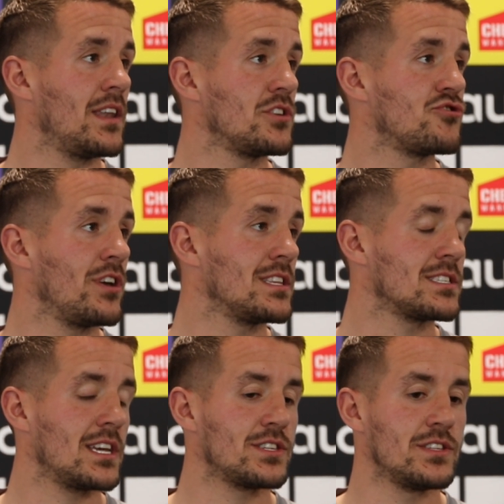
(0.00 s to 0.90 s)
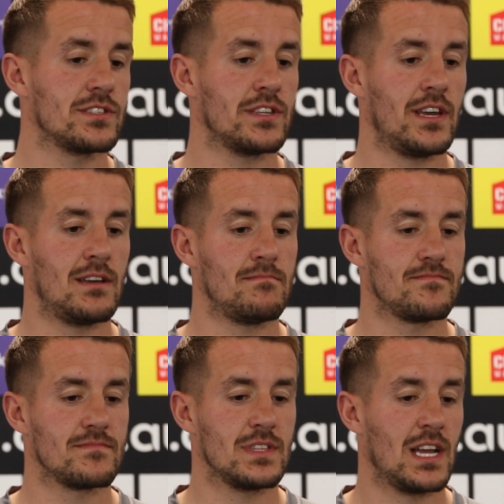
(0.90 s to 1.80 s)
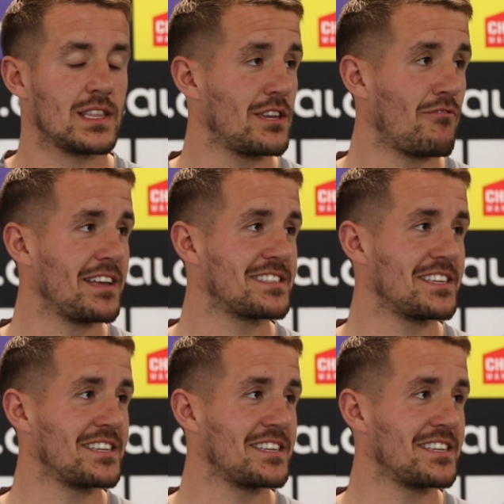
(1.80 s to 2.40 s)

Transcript: and the training sessions, and yeah, I think you're right.